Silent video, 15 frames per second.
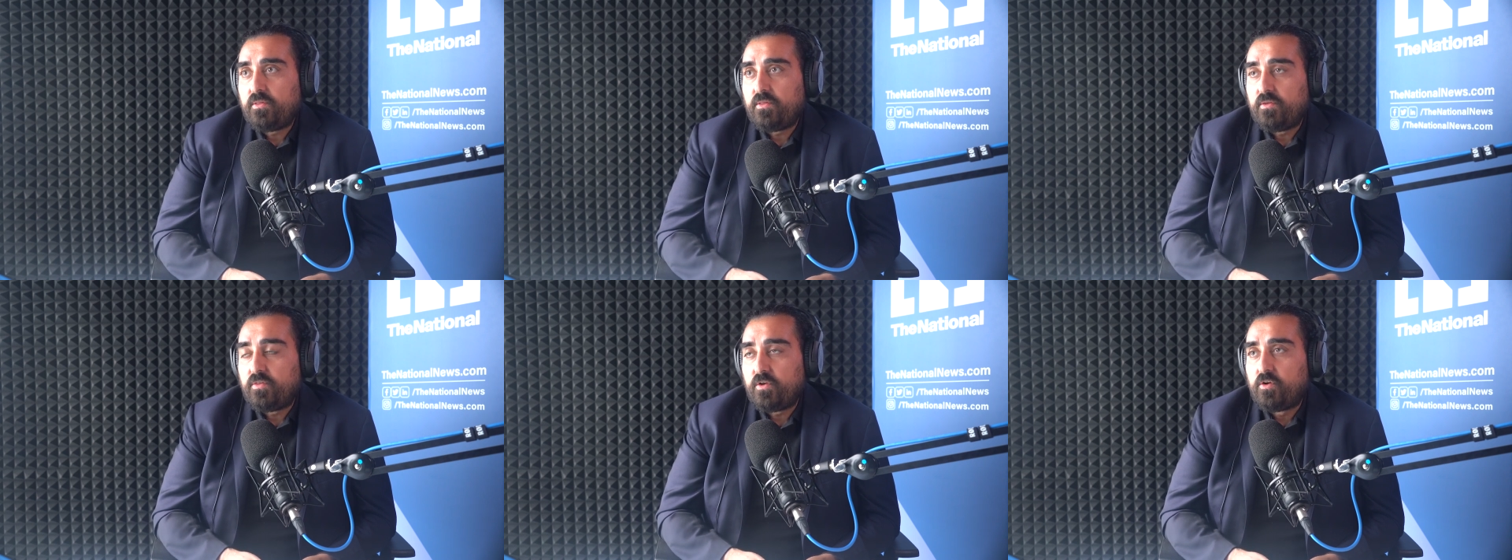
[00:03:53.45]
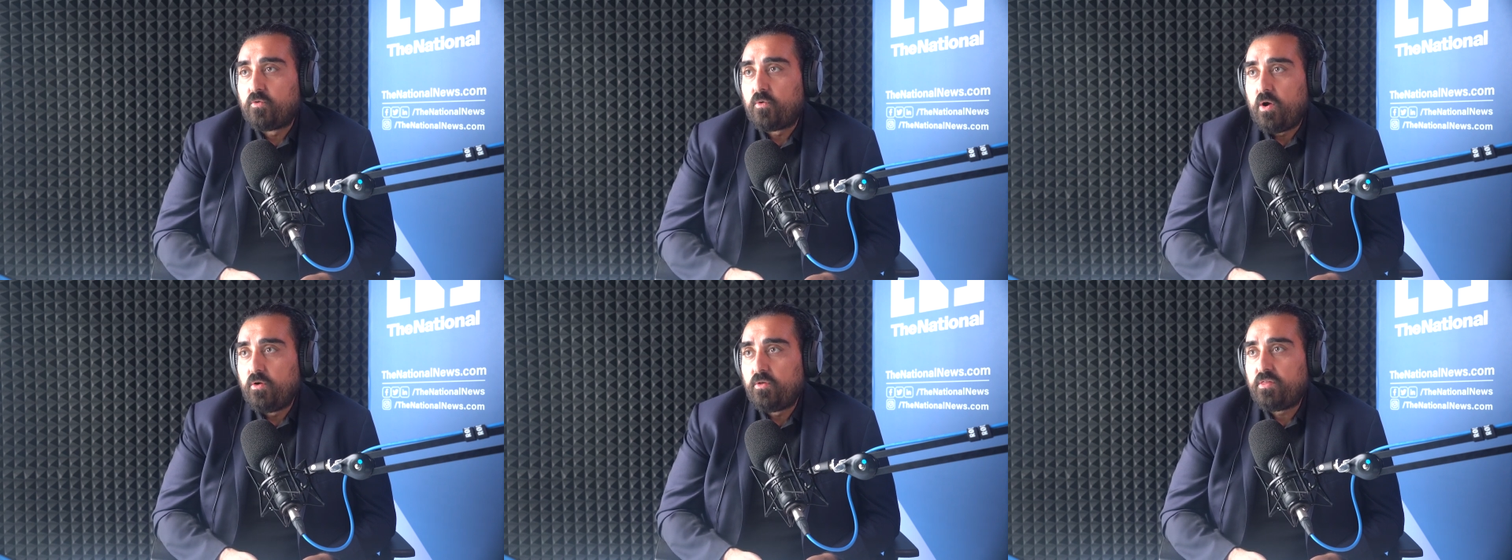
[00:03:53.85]
the
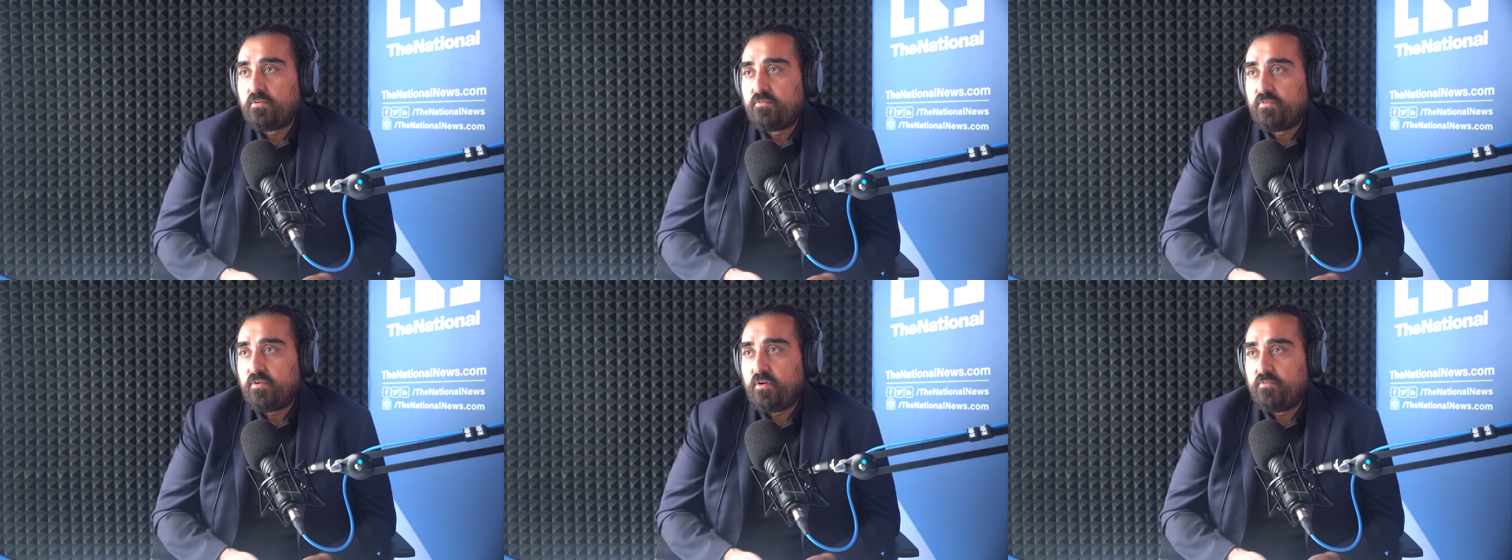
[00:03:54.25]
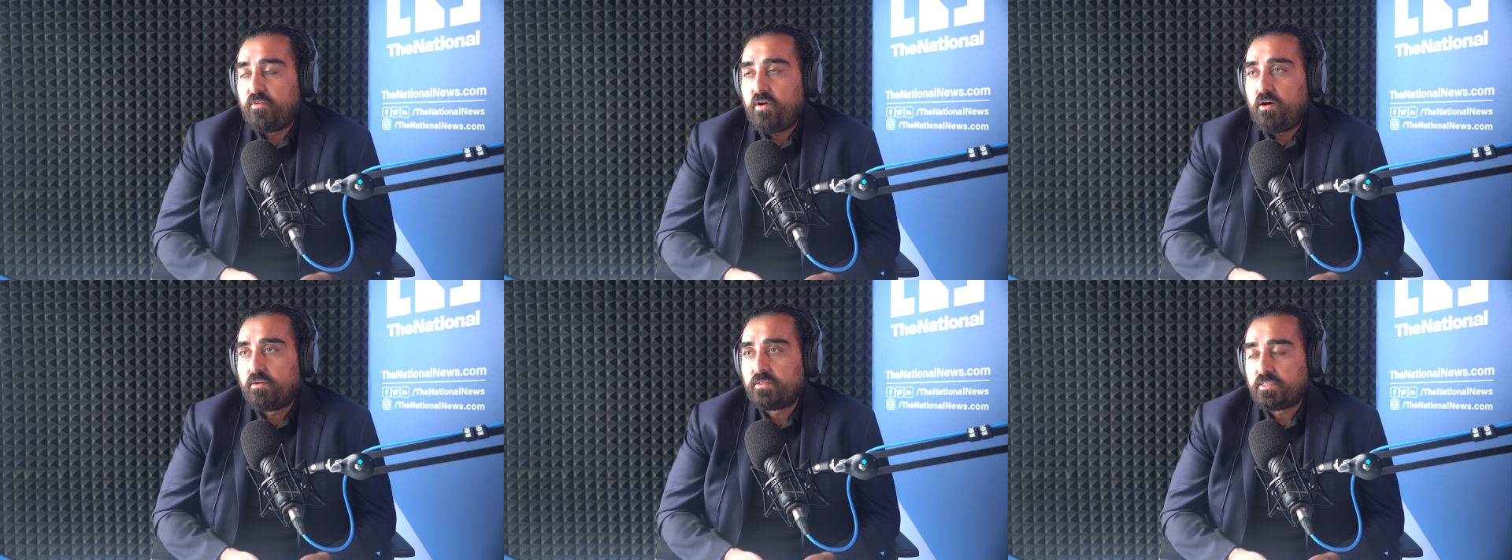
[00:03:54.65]
growth of
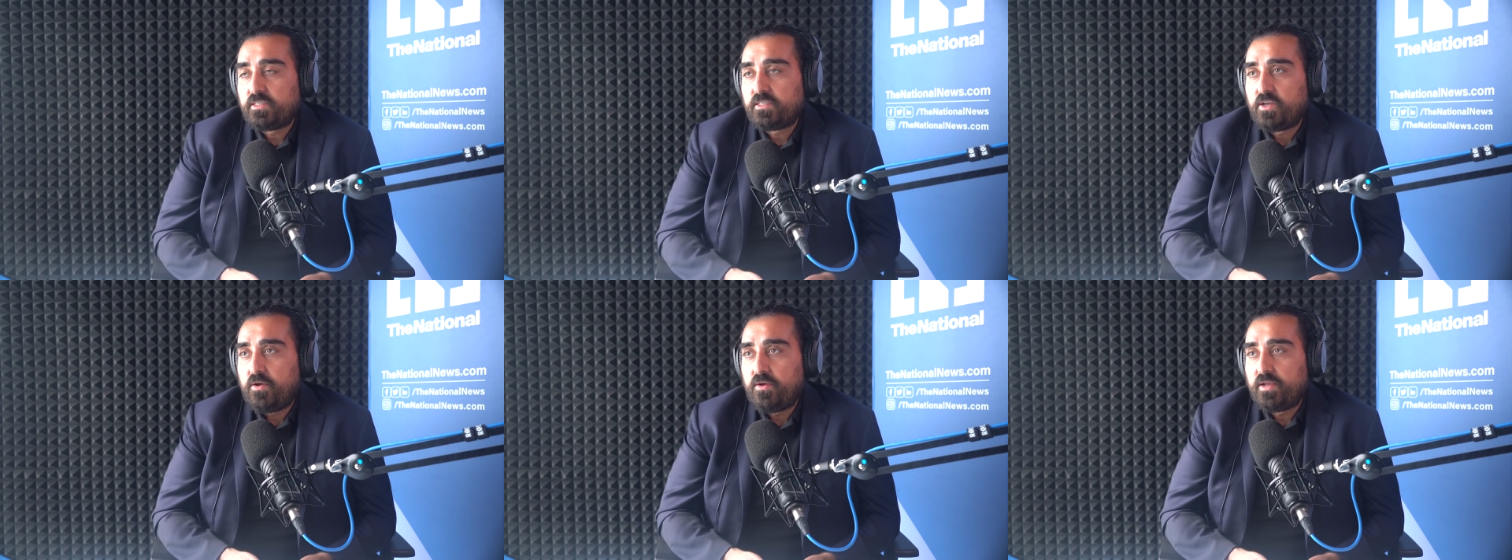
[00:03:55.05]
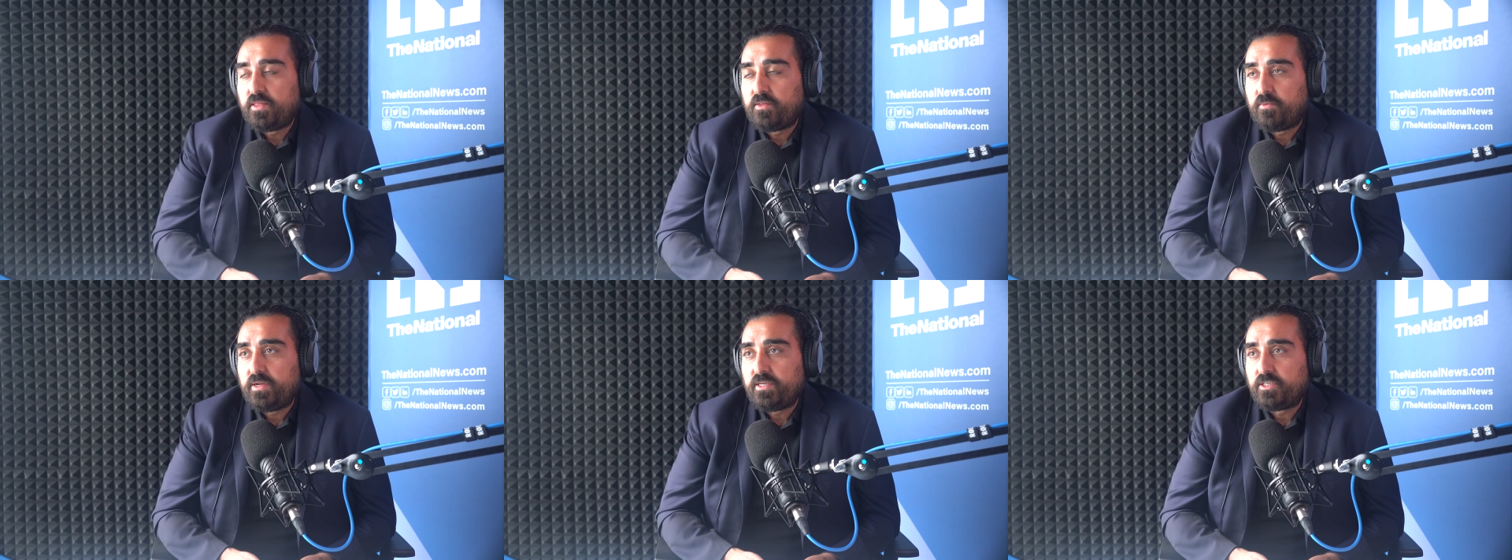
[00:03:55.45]
arts is going in the
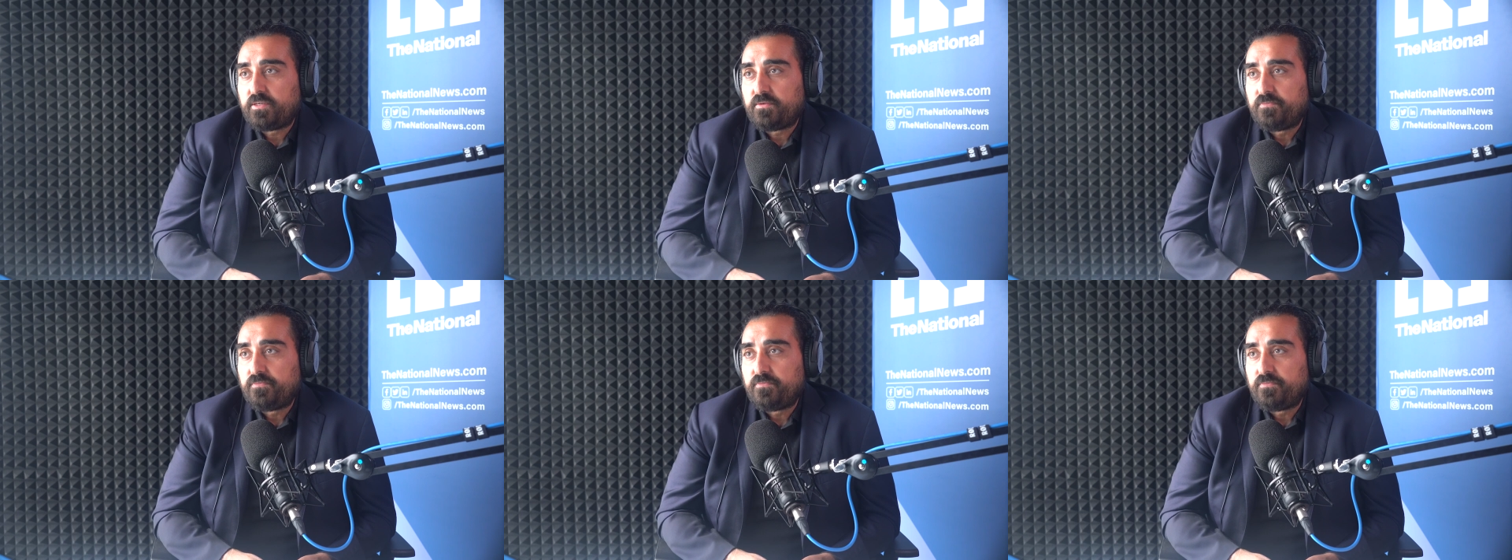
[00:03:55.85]
region?